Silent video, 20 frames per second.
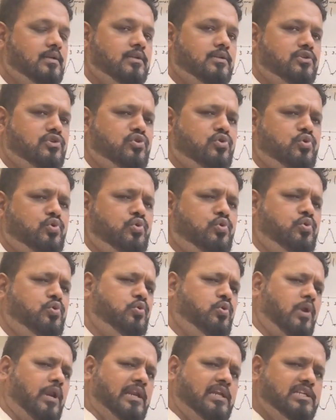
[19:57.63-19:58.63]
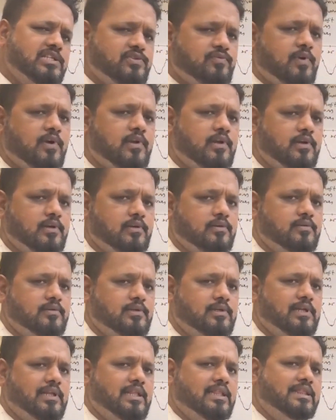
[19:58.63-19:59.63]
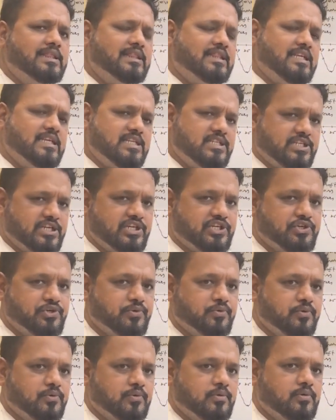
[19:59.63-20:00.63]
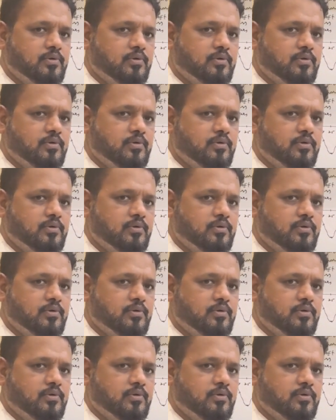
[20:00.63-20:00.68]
so to resolve this issue.